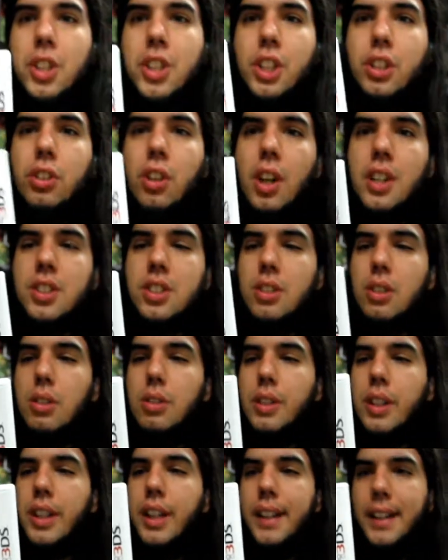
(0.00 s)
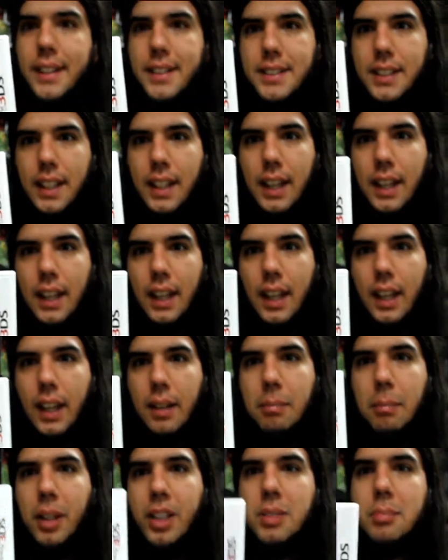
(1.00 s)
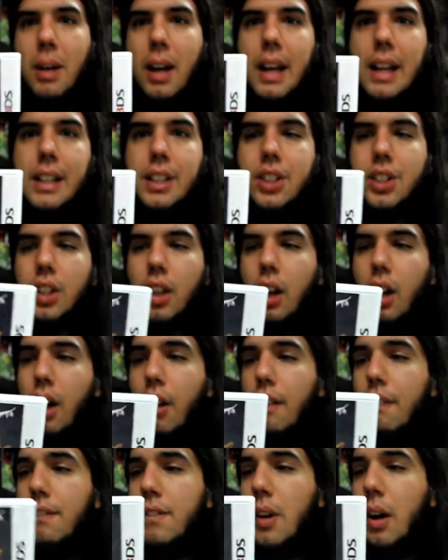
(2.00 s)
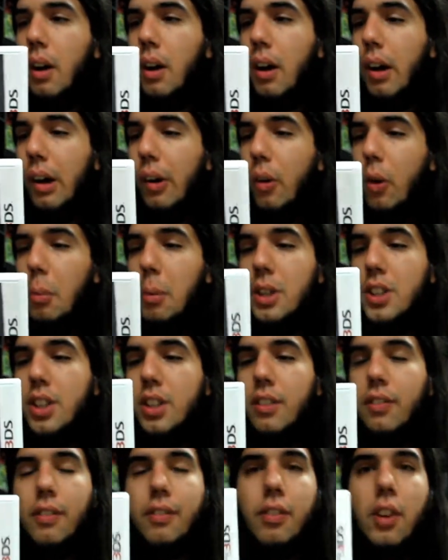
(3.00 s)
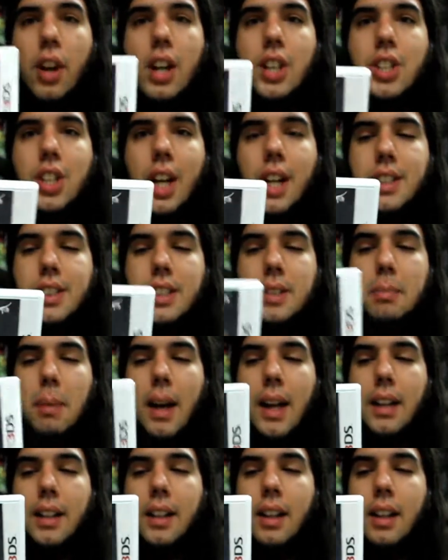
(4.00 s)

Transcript: Project Cross Zone is a mix match of a whole bunch of different franchises,